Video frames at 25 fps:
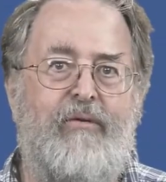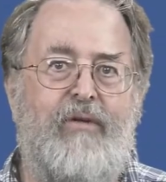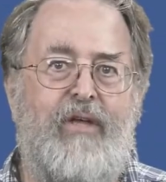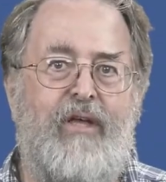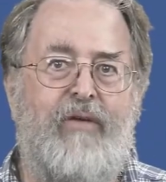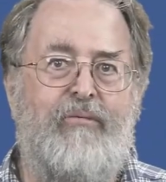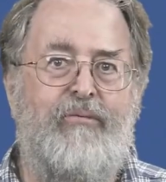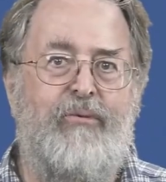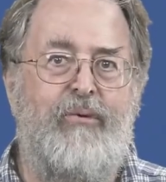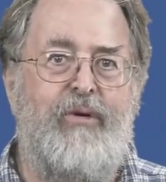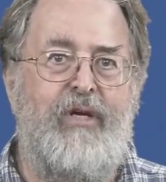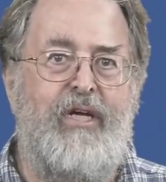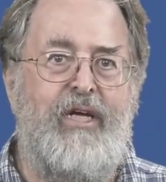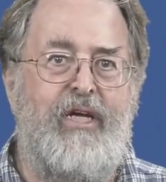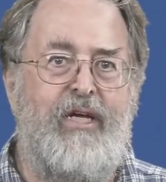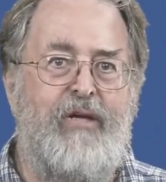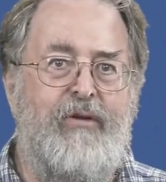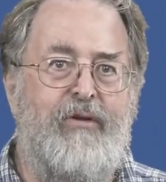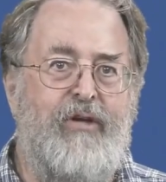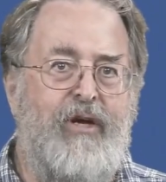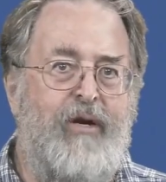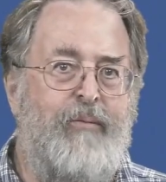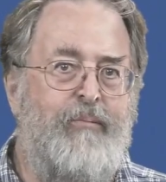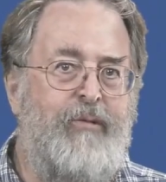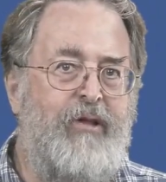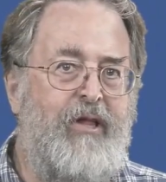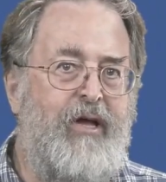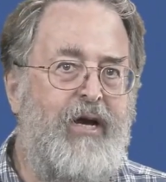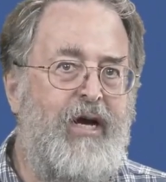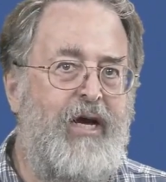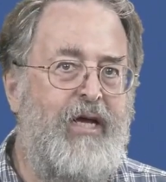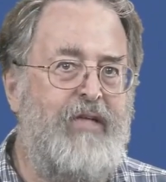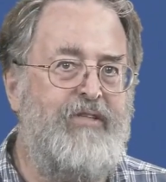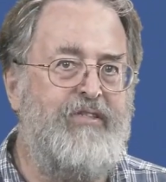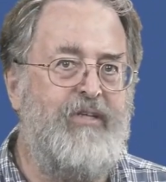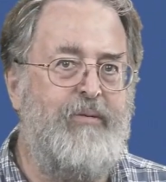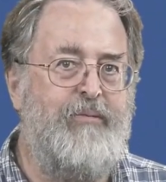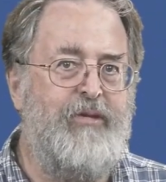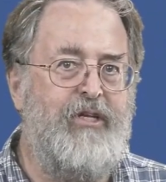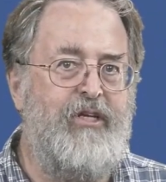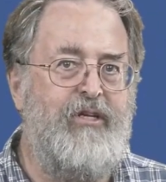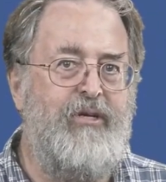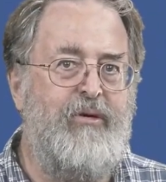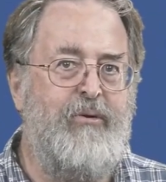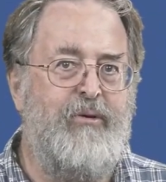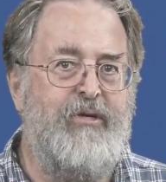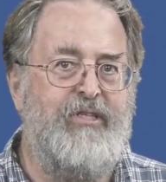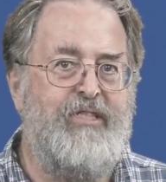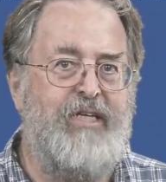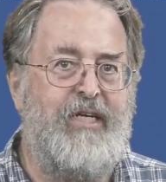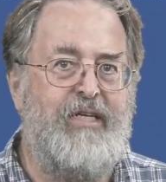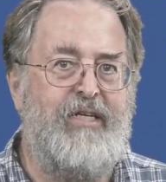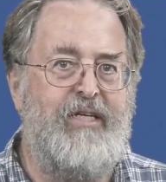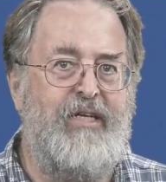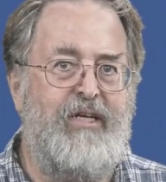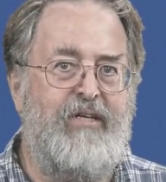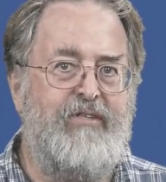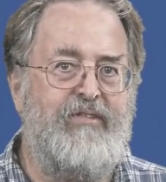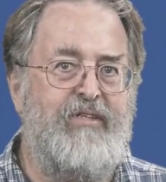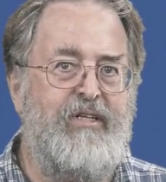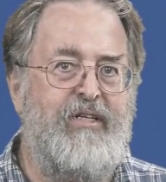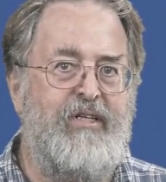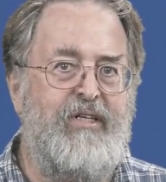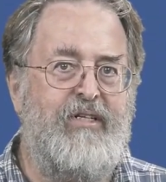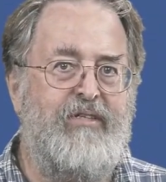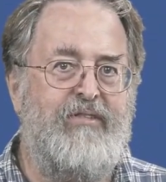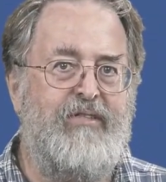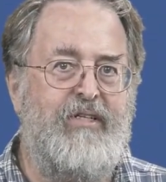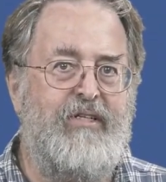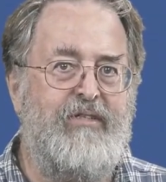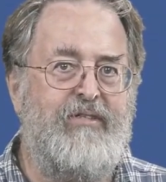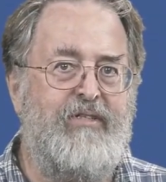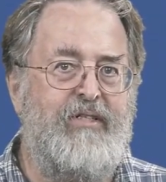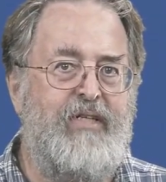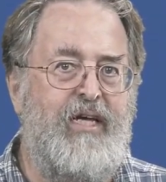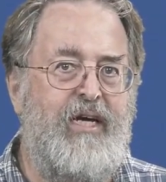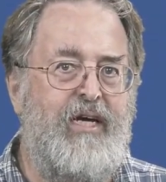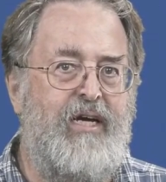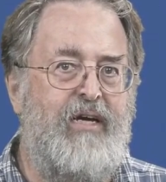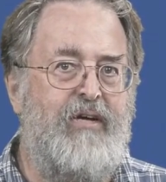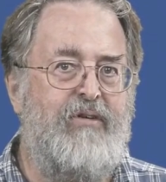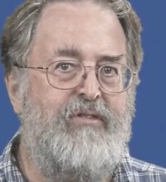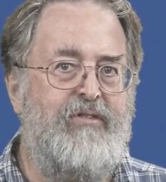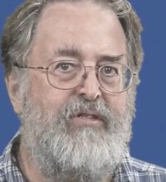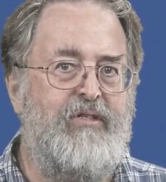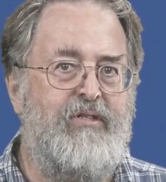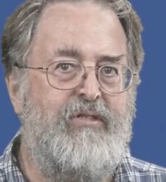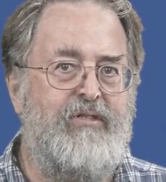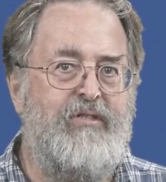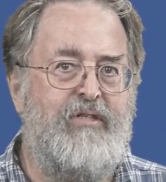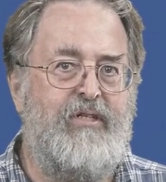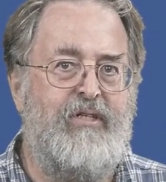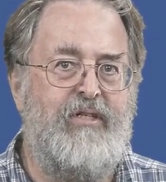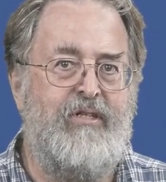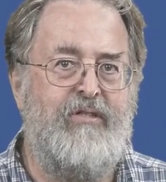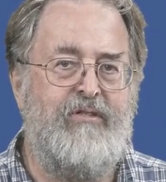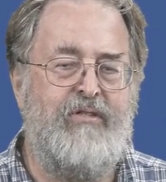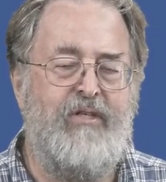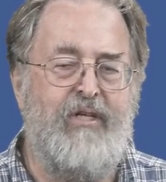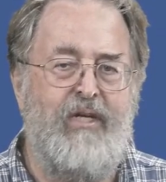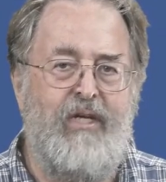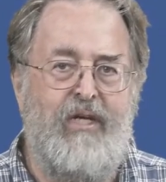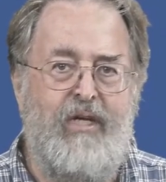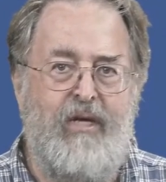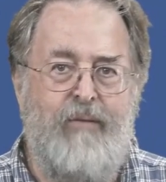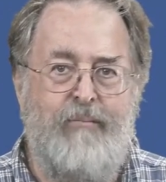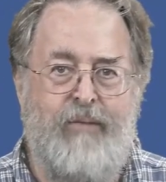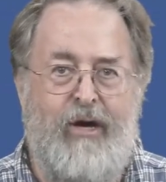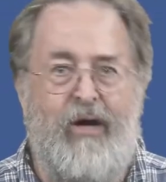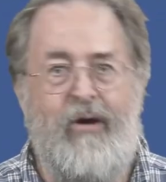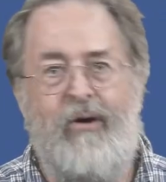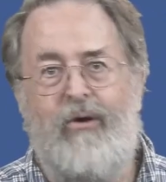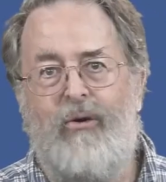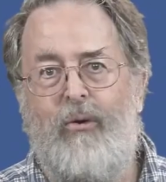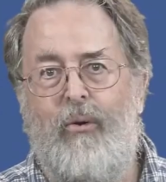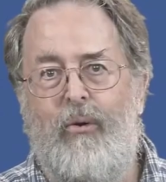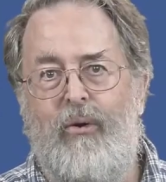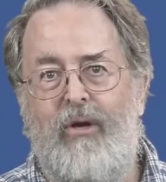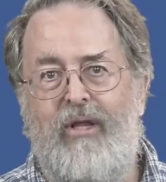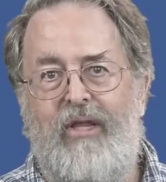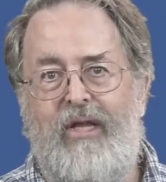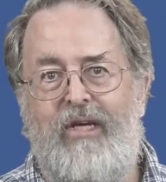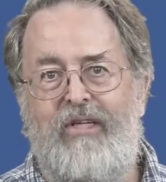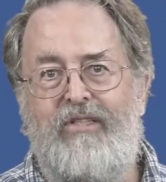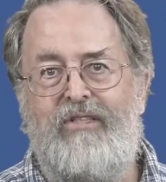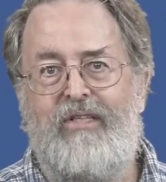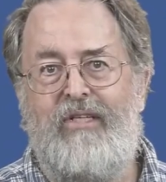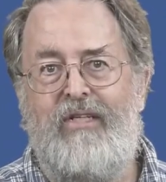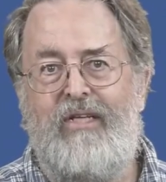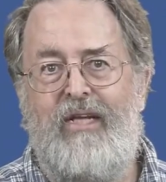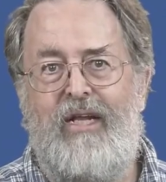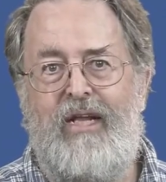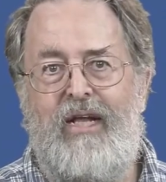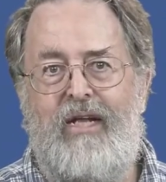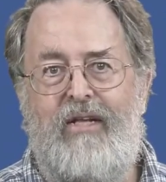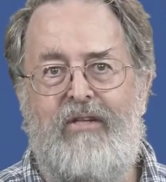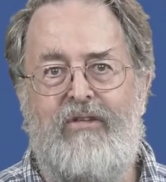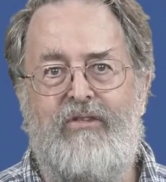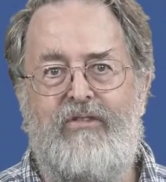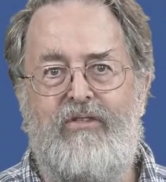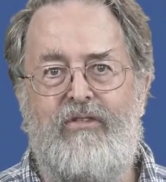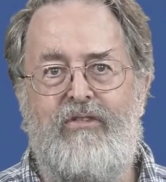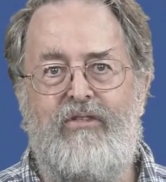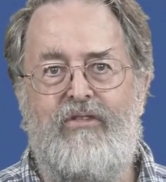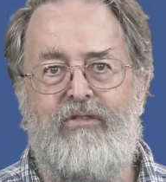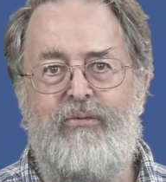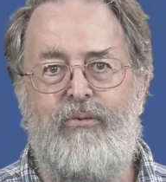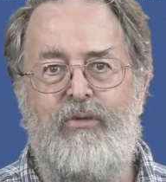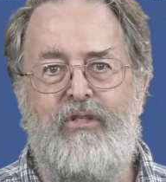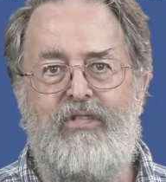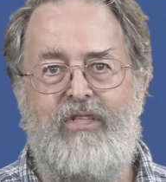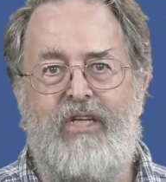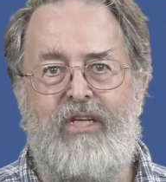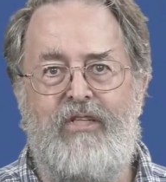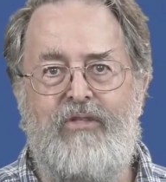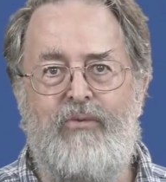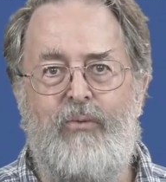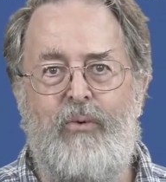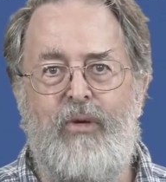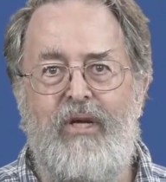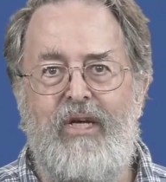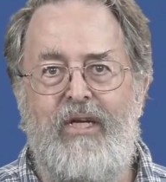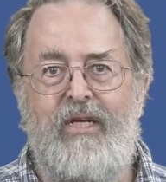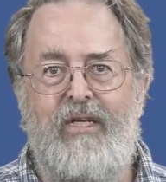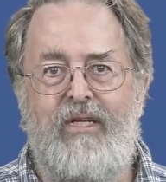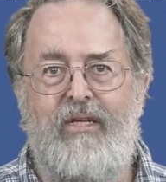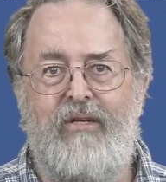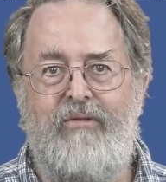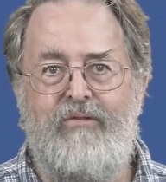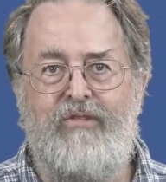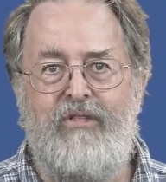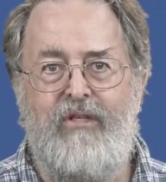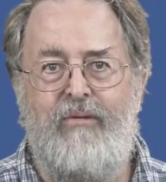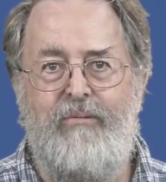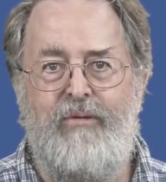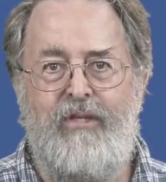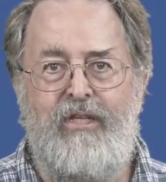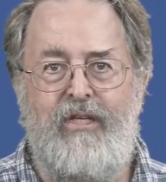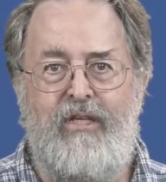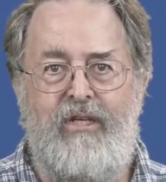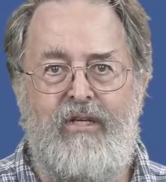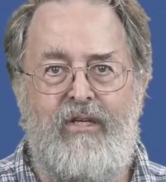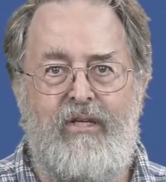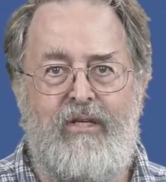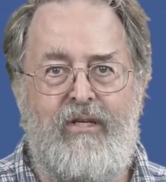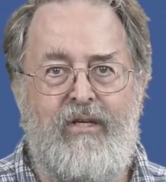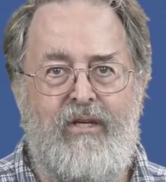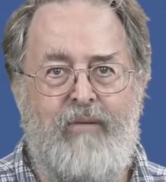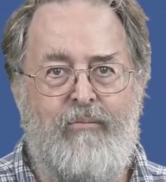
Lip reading: if we applied some of the newer techniques that exist now, such as pair correlation analysis, which gets rid of some of the